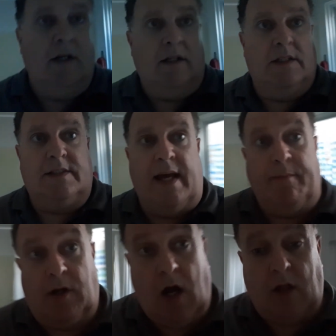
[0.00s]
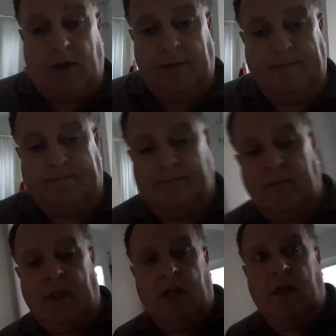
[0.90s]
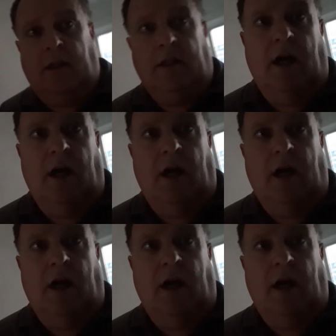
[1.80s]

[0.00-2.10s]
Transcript: the same color. The